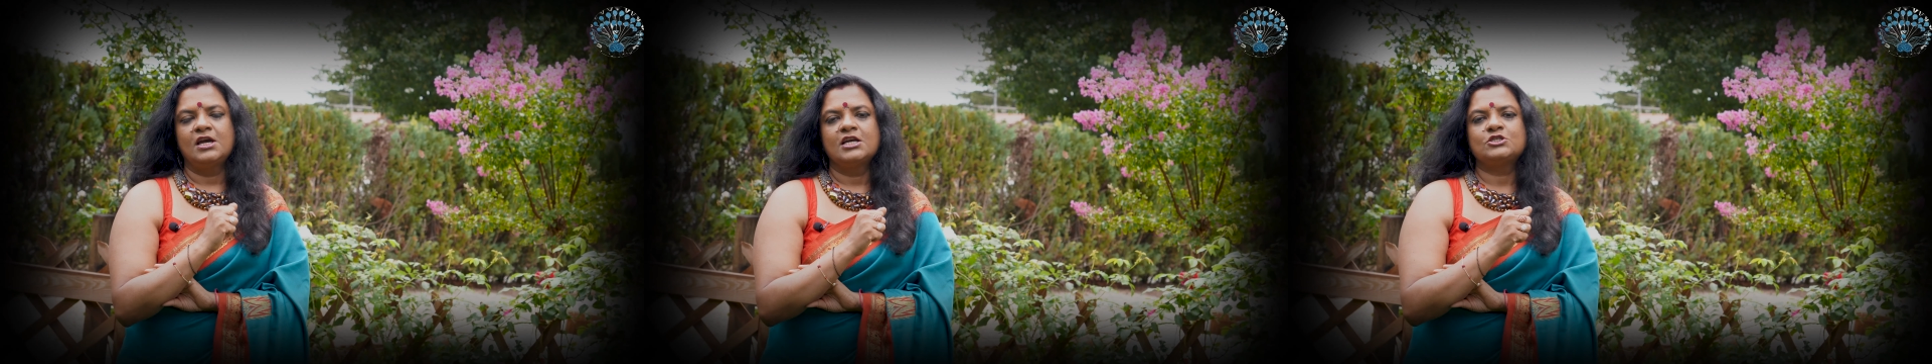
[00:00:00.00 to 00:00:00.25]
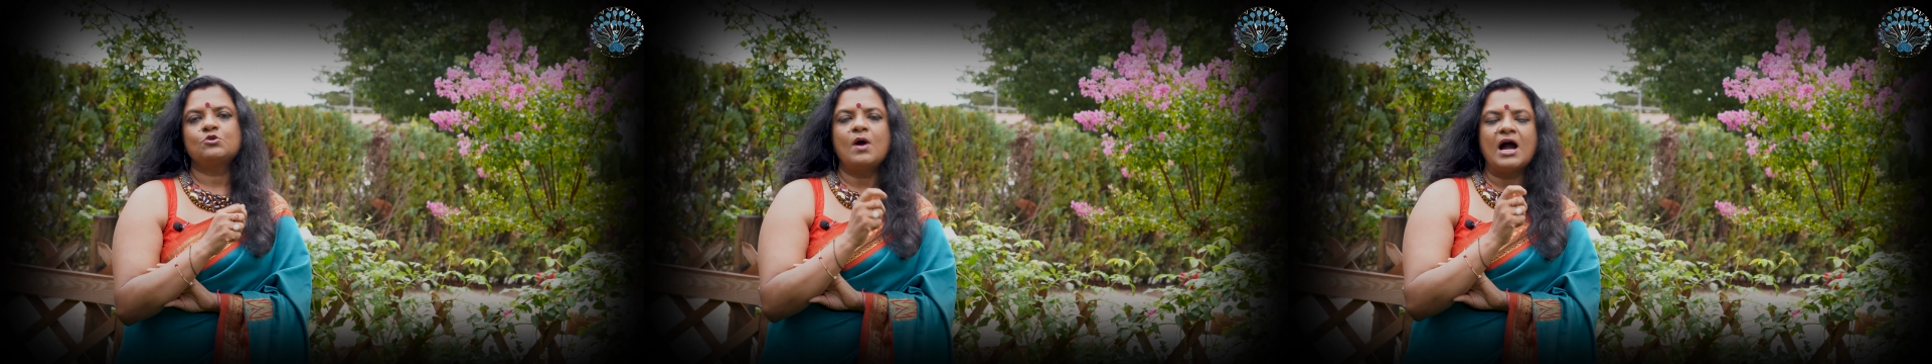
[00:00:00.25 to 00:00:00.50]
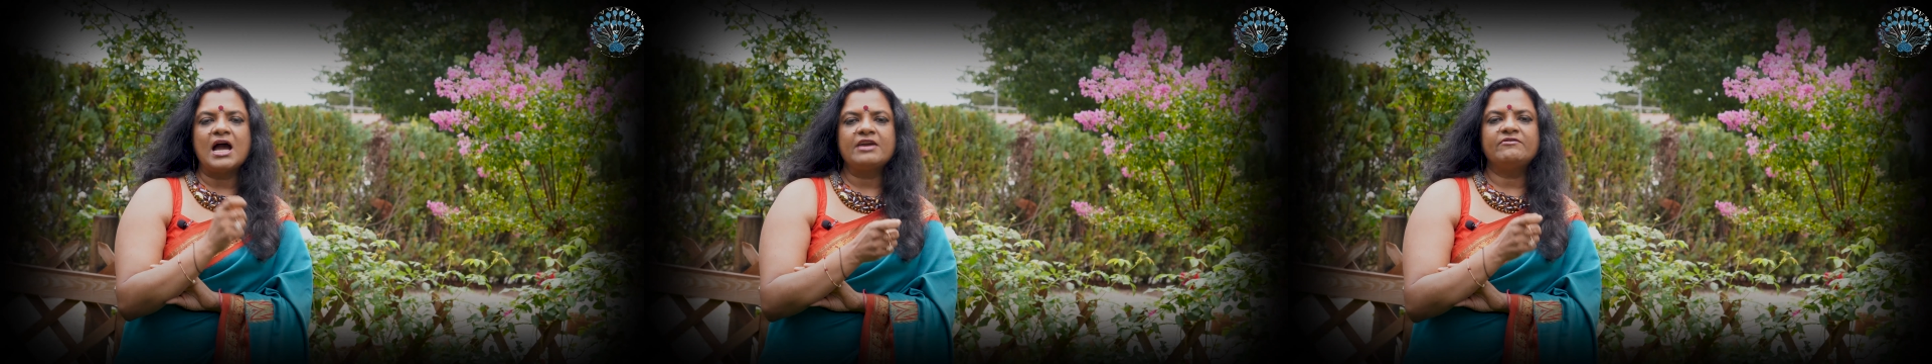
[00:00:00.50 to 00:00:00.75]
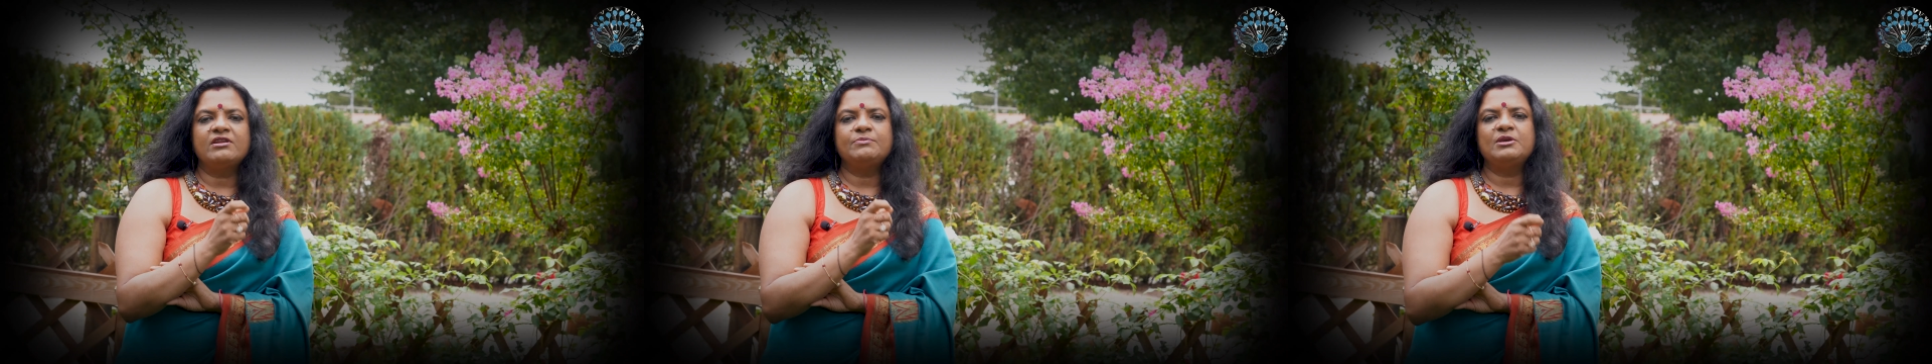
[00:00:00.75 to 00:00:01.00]
So,
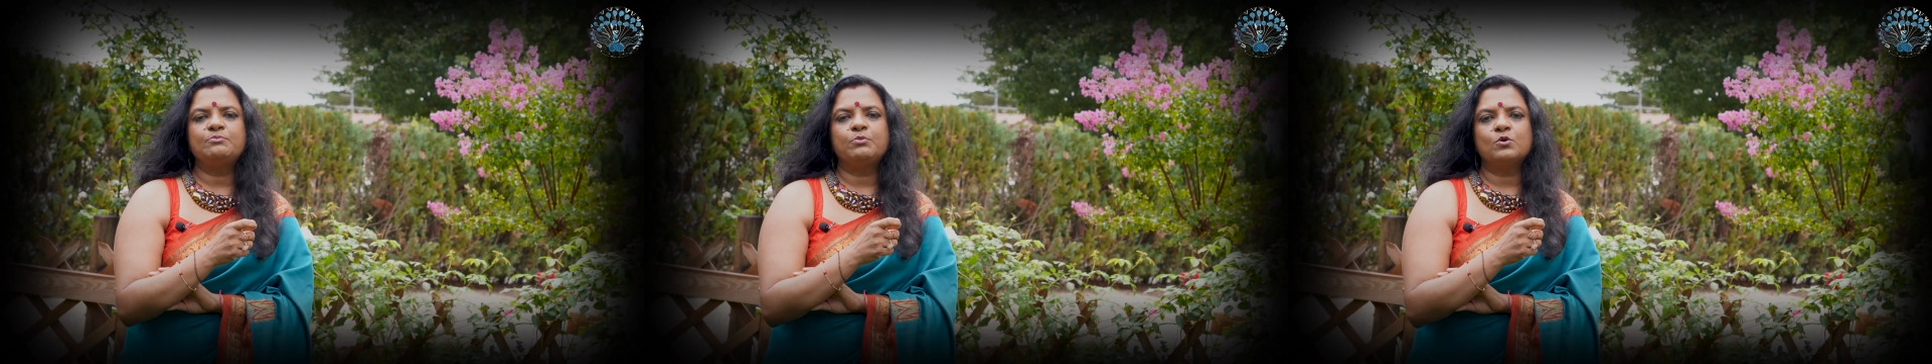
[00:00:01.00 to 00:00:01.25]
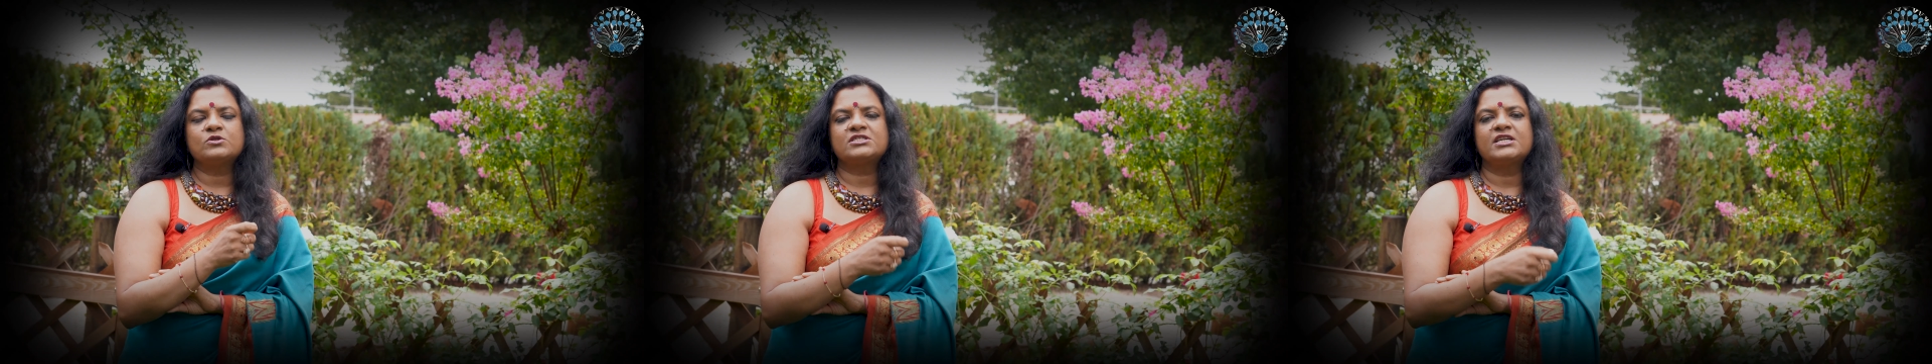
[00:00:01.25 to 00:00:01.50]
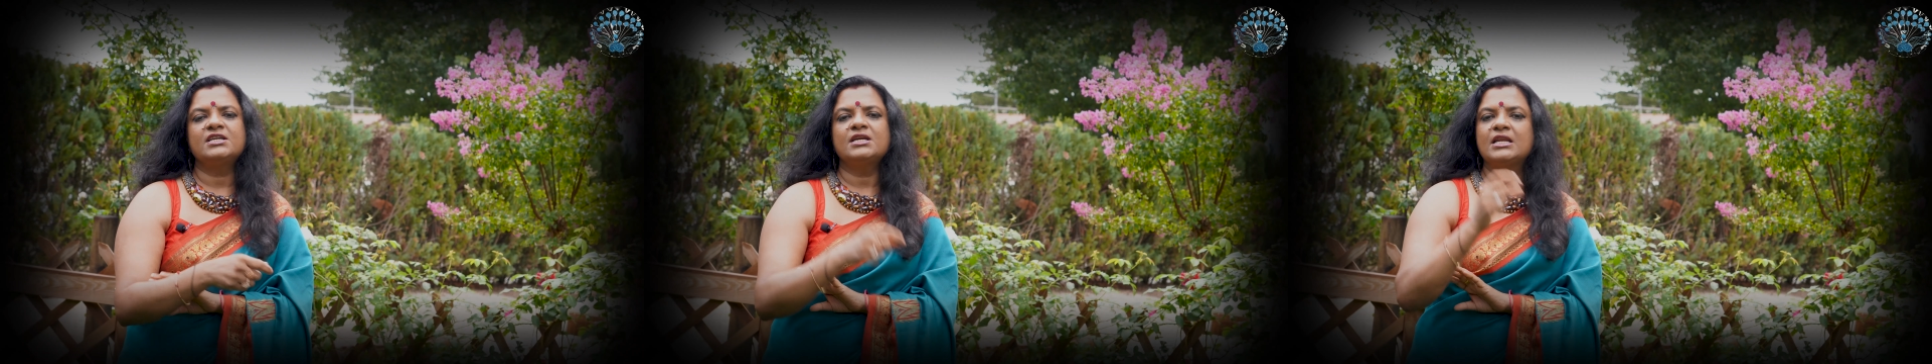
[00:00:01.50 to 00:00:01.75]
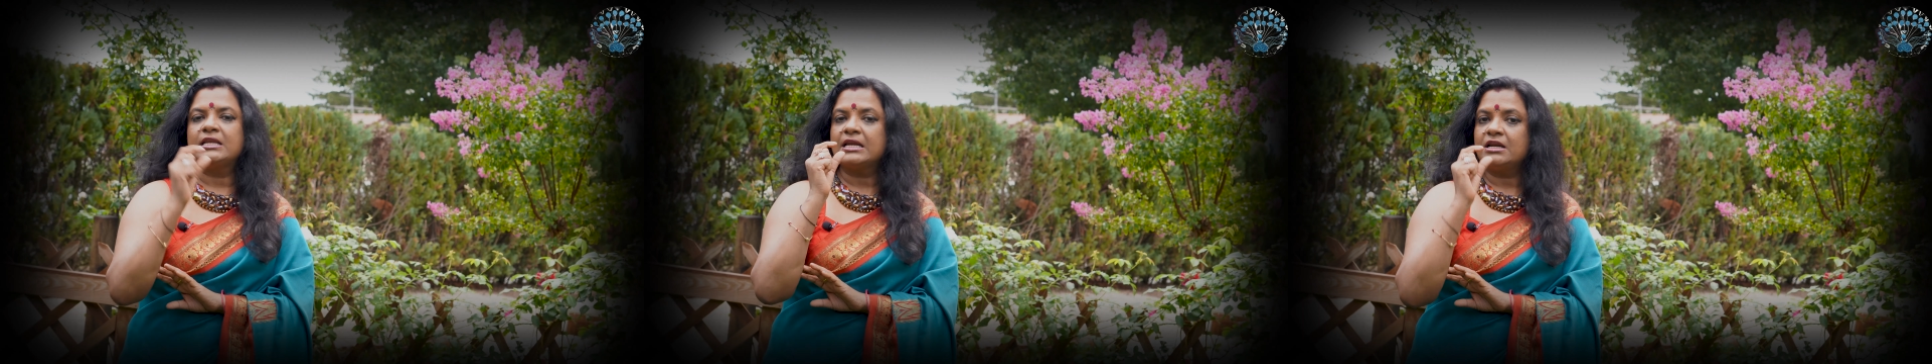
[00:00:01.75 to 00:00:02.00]
I will be
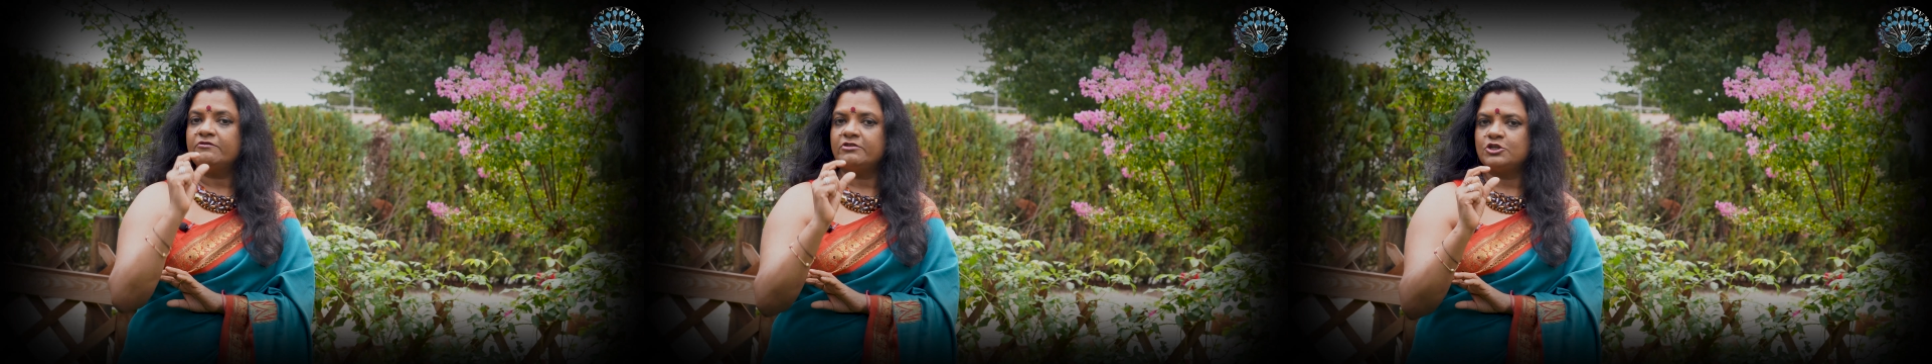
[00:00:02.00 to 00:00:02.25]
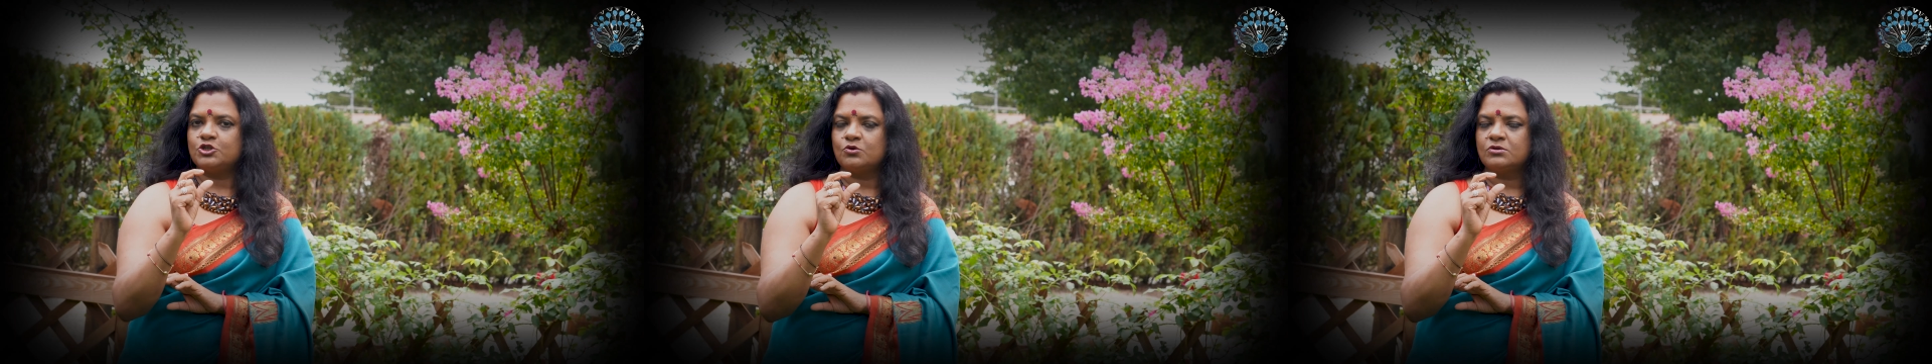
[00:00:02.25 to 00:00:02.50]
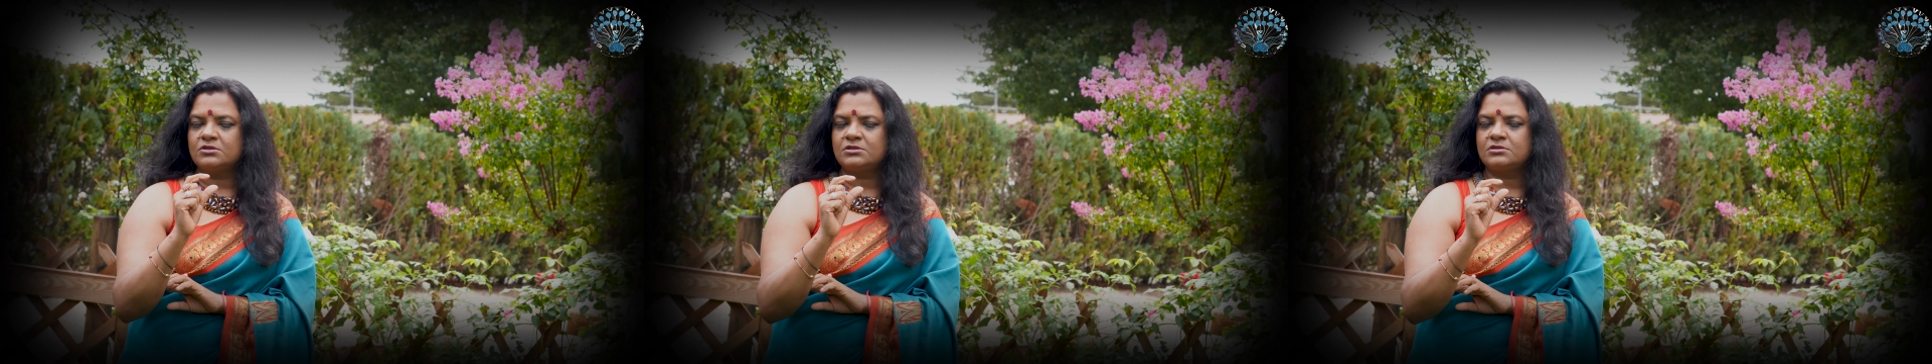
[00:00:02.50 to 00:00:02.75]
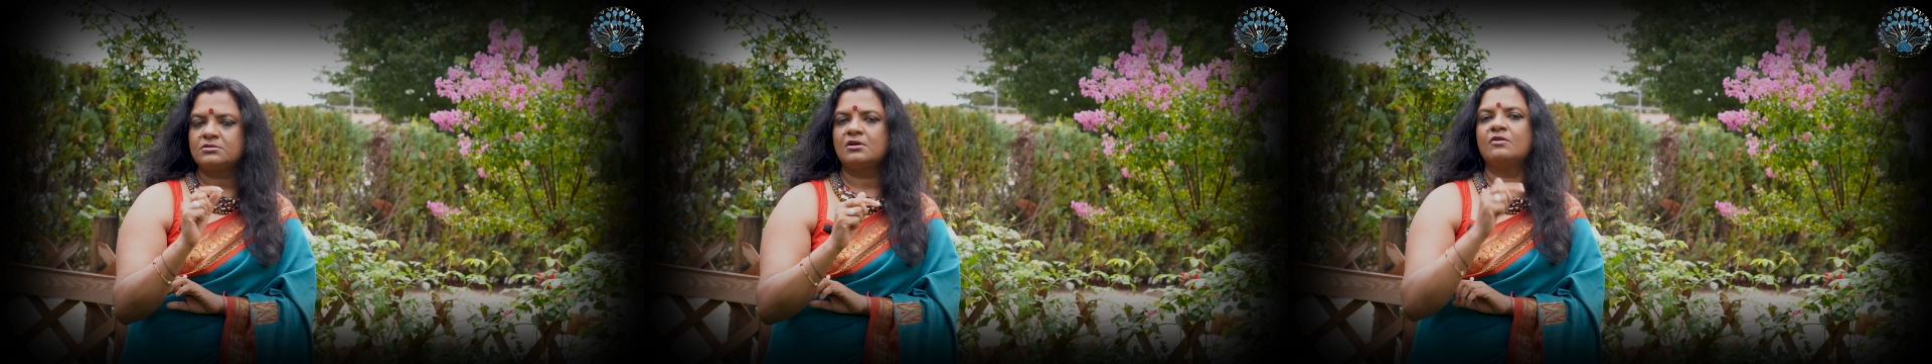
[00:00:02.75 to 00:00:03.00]
posting little
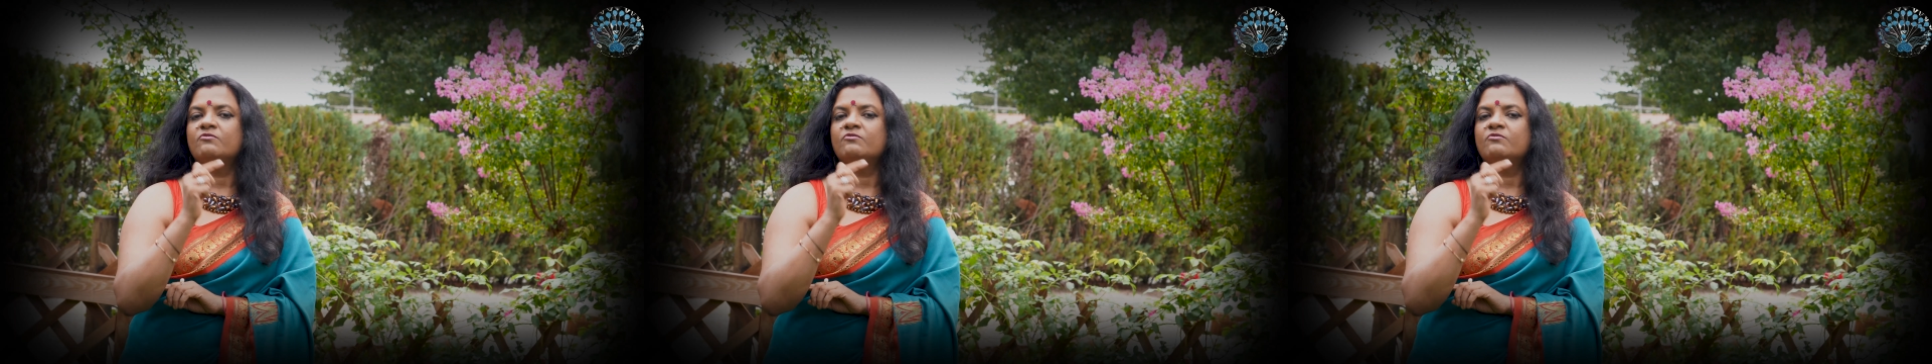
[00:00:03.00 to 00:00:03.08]
videos